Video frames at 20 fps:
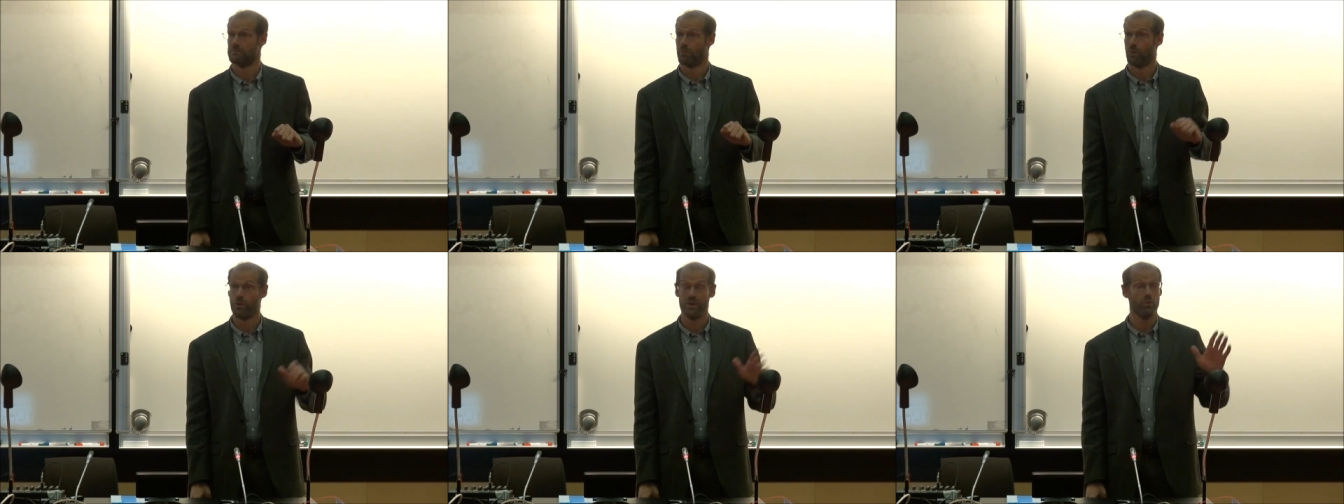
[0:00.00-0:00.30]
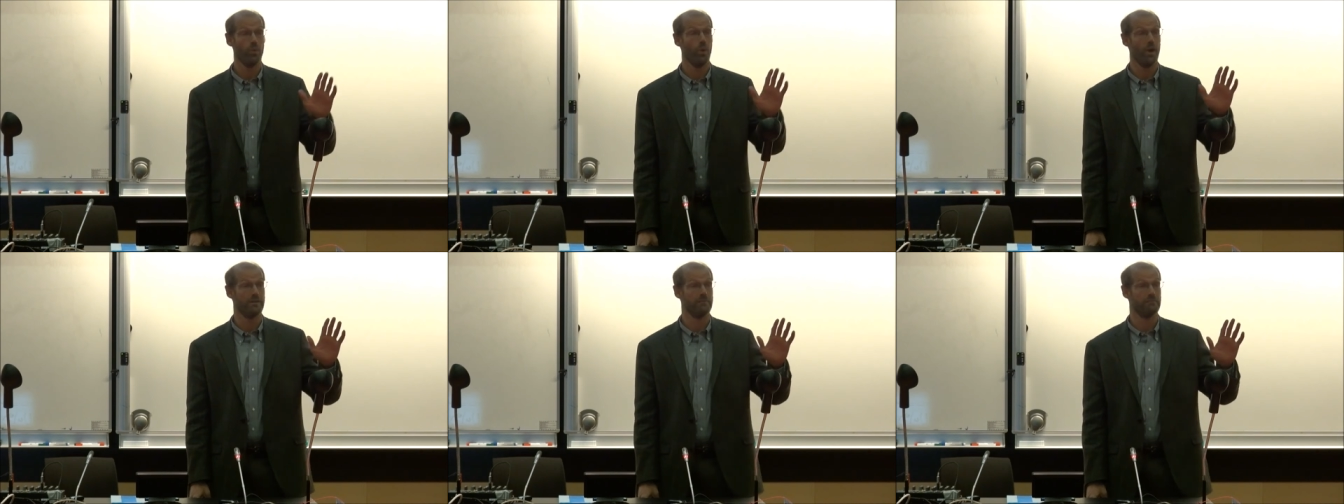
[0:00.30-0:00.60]

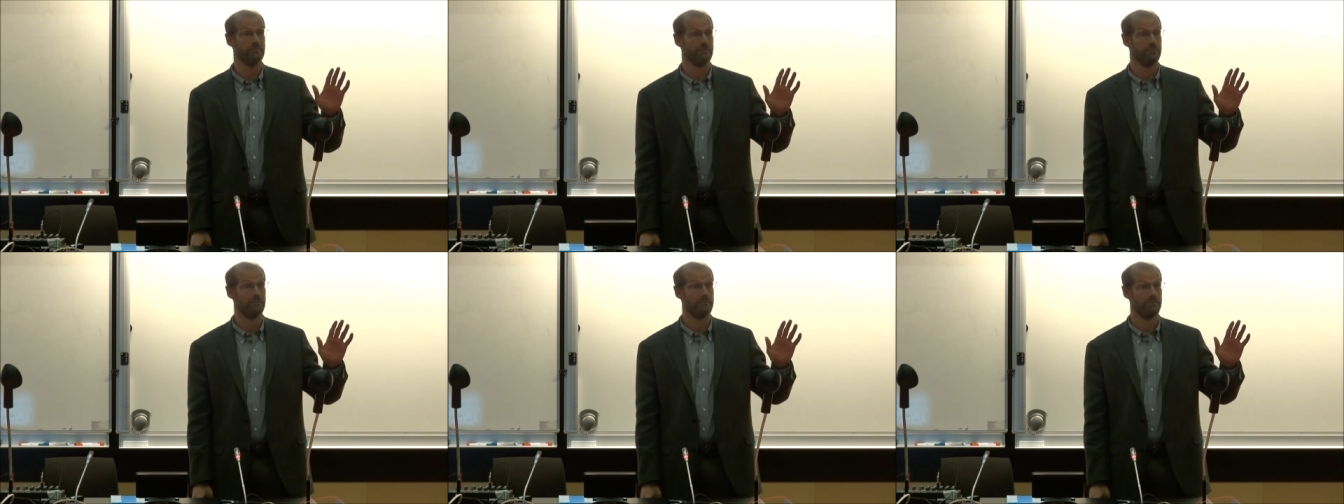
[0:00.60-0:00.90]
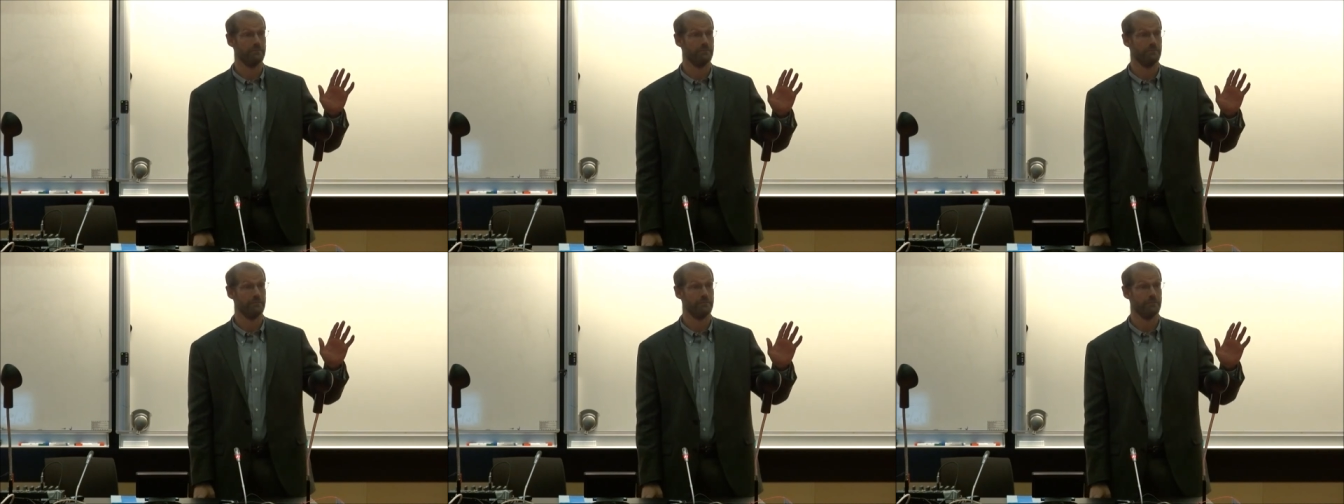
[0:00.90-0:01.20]
Point one.
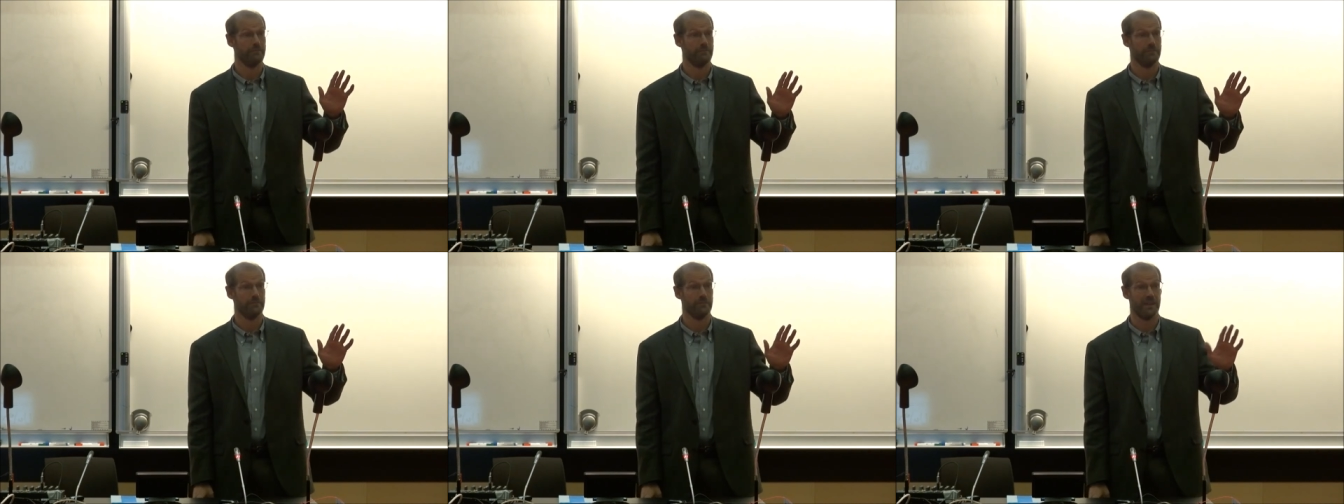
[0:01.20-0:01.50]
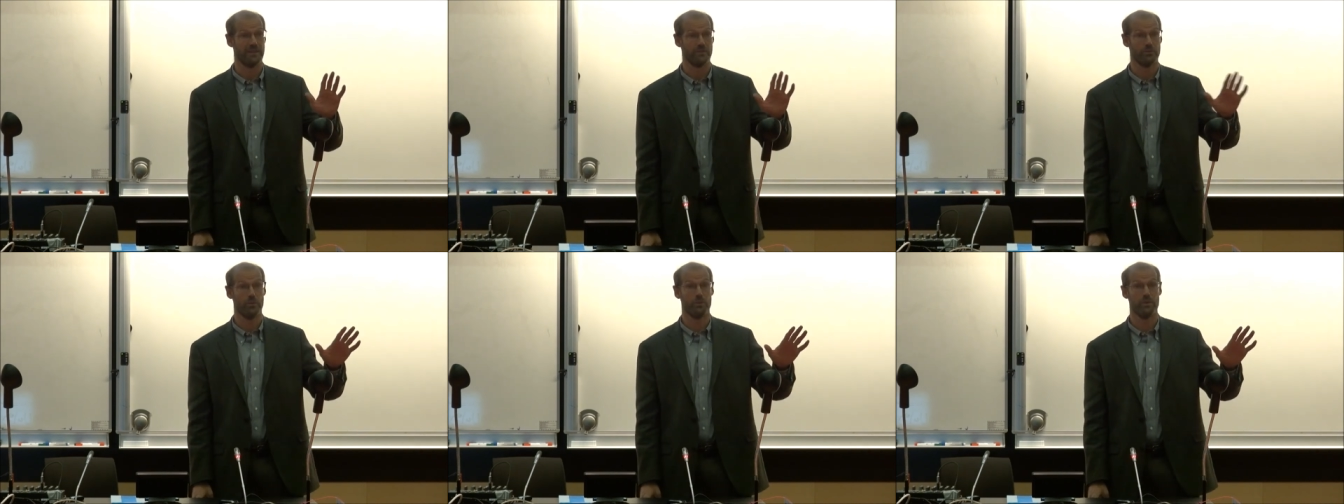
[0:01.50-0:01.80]

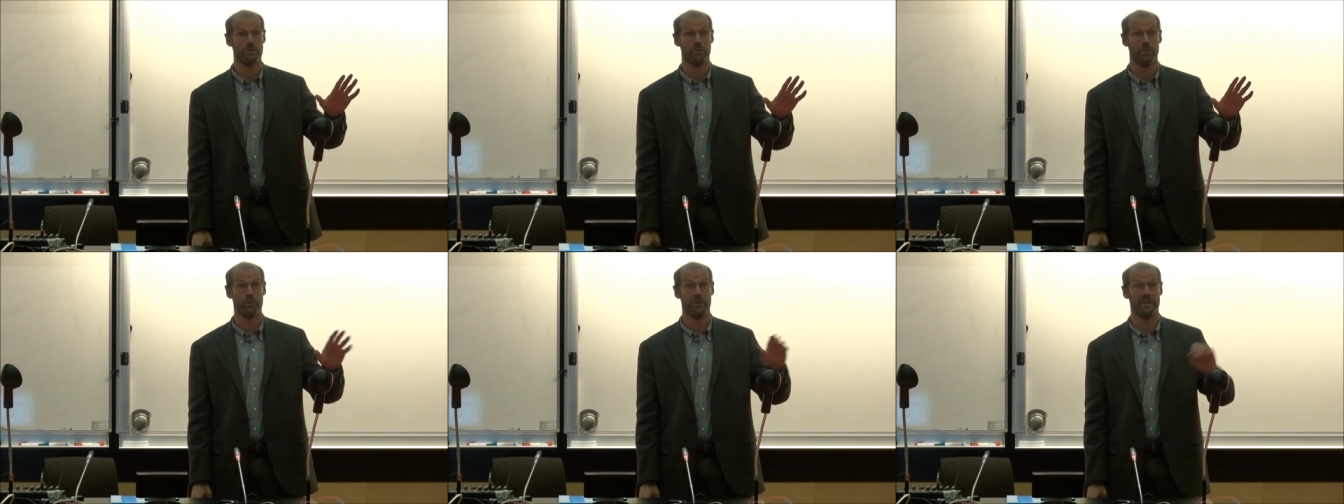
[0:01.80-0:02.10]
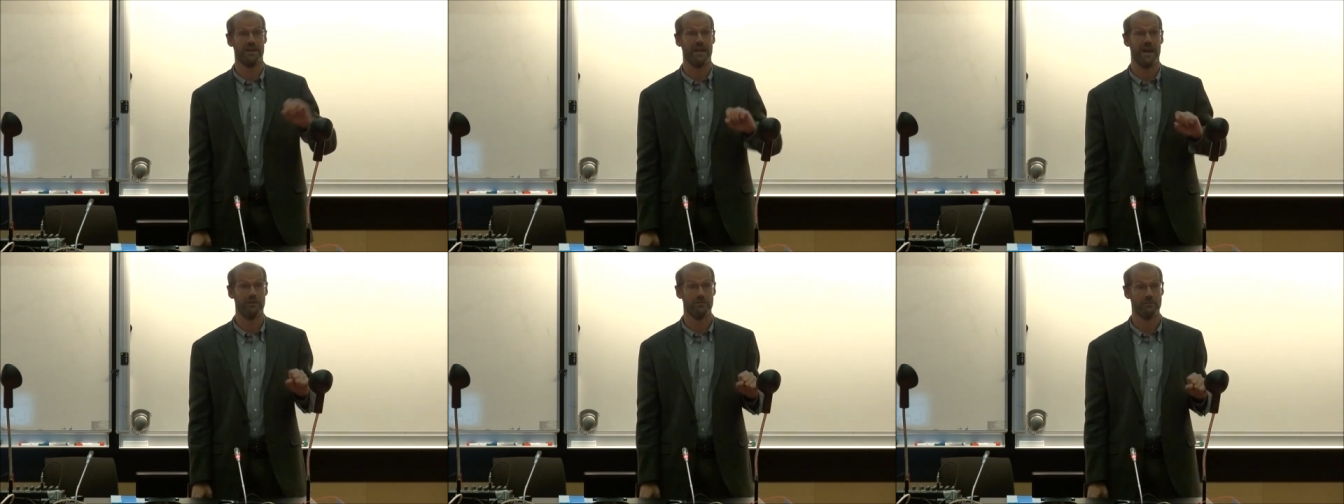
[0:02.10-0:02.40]
That's what we
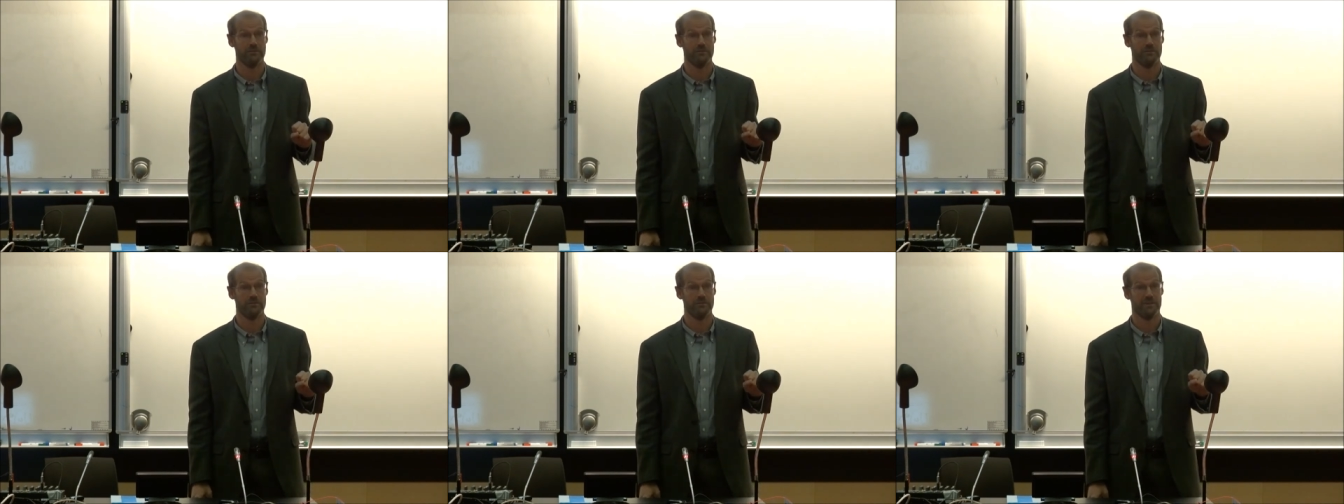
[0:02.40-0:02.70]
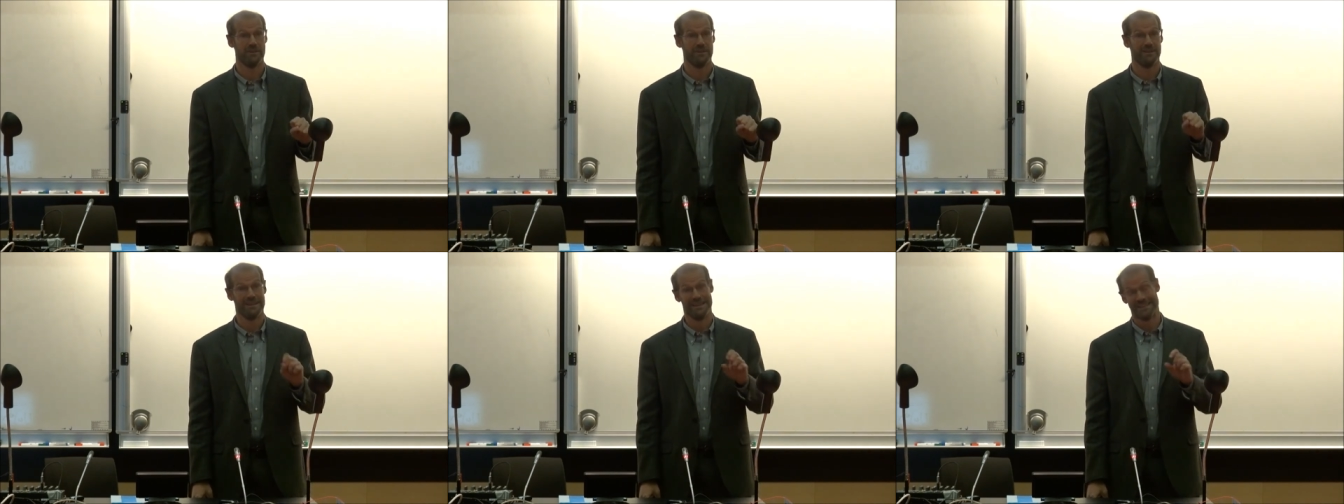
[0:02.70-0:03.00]
pointed out.
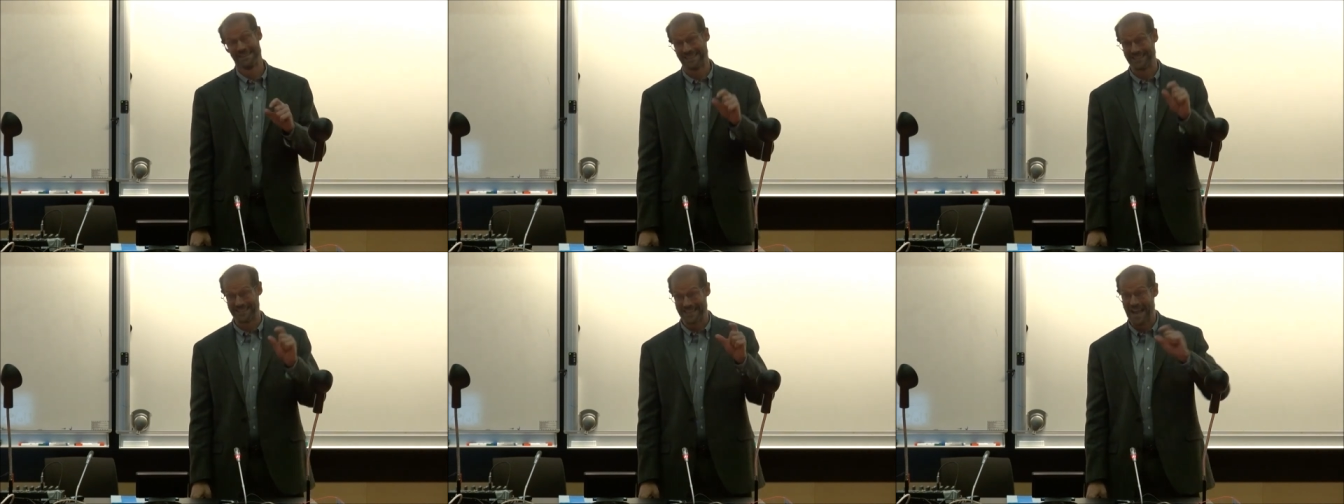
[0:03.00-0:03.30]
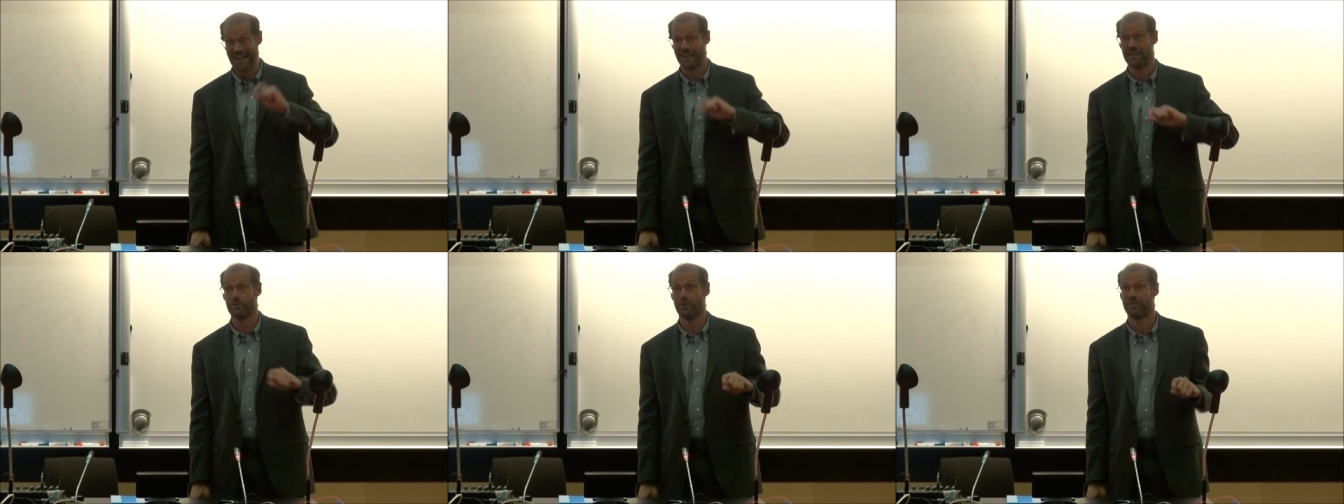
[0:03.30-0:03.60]
It's
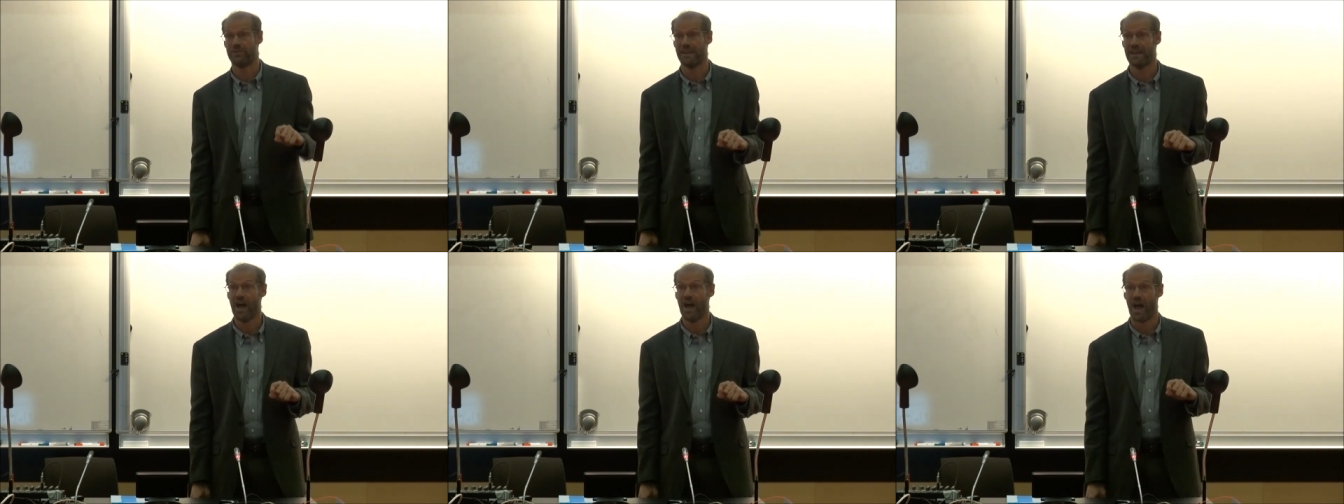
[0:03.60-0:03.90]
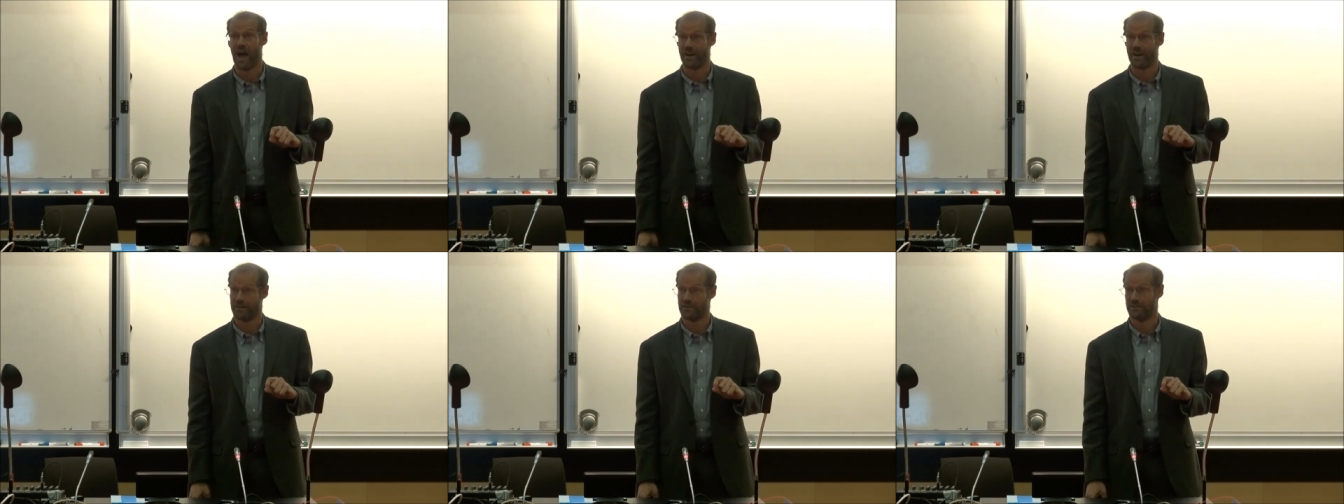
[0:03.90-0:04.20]
exactly what they
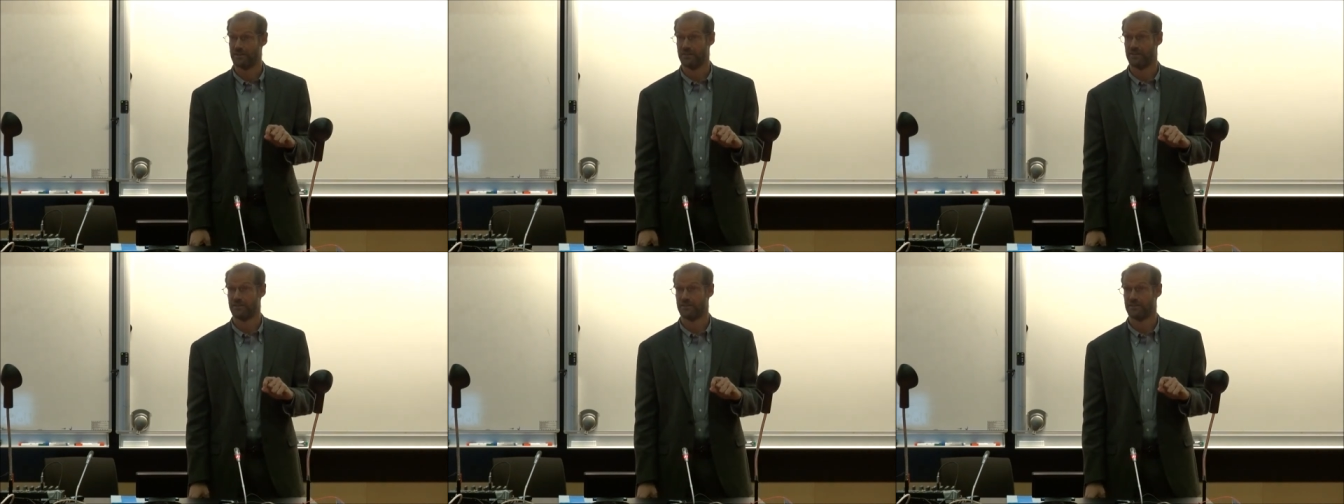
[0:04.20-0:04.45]
got.